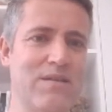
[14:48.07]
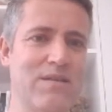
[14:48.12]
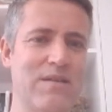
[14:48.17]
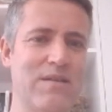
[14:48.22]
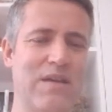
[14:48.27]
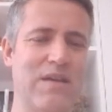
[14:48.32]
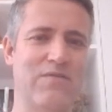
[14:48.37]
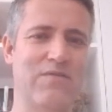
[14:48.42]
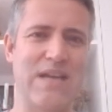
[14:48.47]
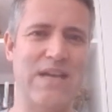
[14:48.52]

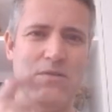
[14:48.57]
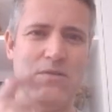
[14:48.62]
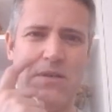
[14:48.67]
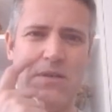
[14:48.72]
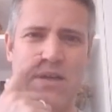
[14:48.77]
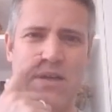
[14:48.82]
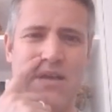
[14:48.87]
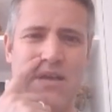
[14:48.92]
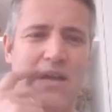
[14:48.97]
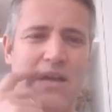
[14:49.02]
I've now got
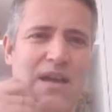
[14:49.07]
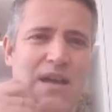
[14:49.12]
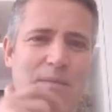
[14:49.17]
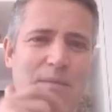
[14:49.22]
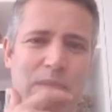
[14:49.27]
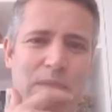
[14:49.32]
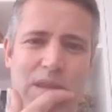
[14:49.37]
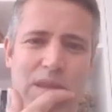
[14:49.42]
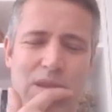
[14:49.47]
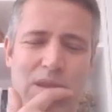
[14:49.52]

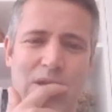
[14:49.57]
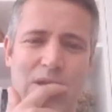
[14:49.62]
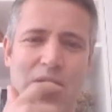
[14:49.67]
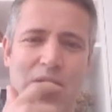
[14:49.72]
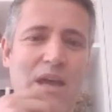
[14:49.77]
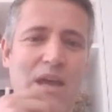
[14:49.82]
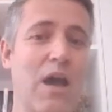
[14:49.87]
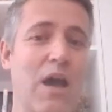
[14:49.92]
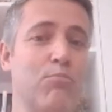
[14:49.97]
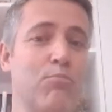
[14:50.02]

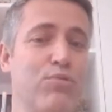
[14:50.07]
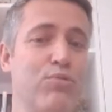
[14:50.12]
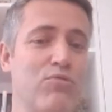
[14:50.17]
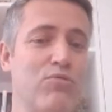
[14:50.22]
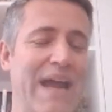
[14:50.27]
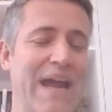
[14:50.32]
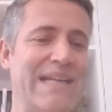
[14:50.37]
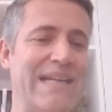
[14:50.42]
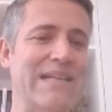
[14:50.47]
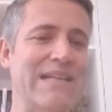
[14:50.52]
a
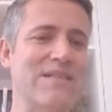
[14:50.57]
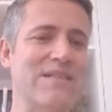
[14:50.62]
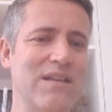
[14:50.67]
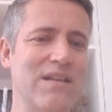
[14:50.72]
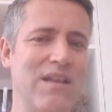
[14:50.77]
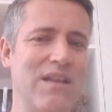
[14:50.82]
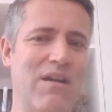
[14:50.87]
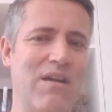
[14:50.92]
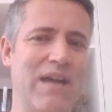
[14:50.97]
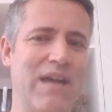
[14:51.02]
brand
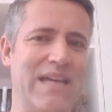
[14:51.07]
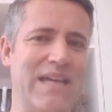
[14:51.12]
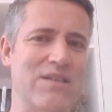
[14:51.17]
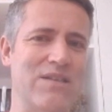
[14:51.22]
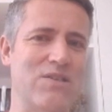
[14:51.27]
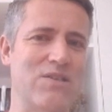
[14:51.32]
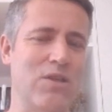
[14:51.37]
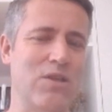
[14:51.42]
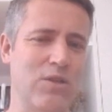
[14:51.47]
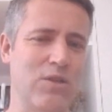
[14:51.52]

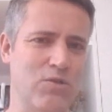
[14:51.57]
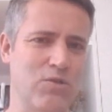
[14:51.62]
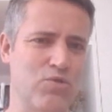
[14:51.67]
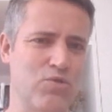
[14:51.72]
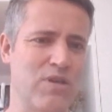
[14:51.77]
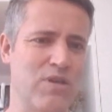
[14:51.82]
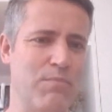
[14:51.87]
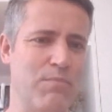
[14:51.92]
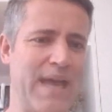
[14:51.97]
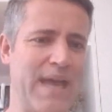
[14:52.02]
aligned
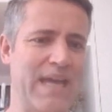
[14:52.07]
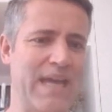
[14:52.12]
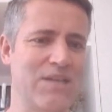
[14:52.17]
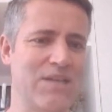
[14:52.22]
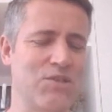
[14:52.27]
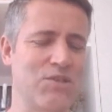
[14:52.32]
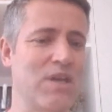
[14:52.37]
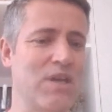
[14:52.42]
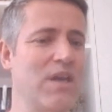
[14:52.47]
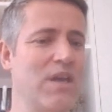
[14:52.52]
lottery
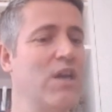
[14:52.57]
page.